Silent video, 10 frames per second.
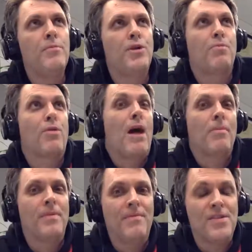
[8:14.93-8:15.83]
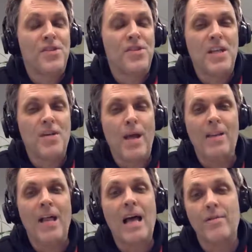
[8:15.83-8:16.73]
You could probably even
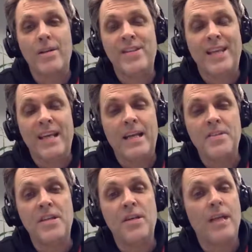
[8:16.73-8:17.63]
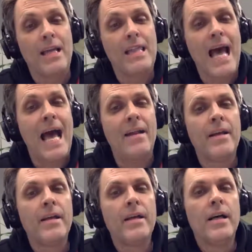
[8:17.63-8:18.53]
sneak away a lottery ticket in a deal like
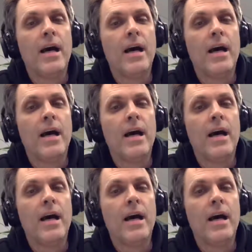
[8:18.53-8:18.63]
that.